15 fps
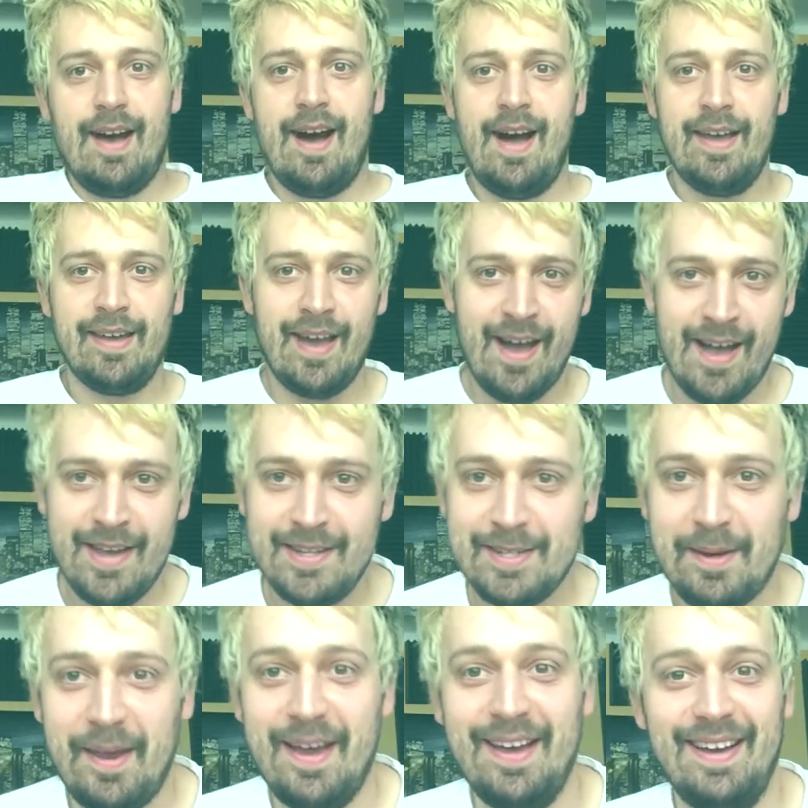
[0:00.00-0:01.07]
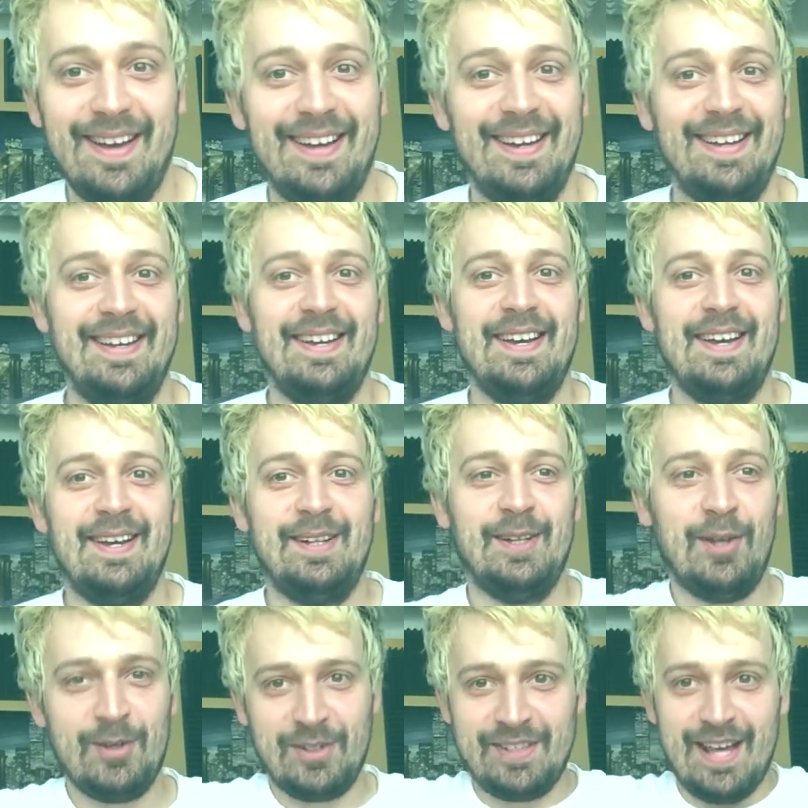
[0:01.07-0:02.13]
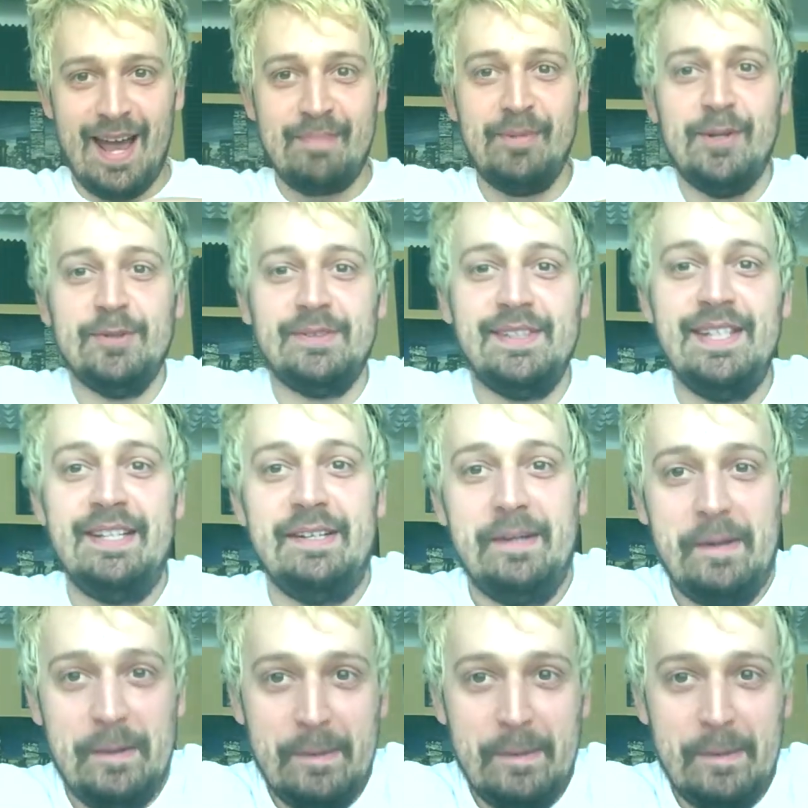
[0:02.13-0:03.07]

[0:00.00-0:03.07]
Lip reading: Hi guys, long time no see.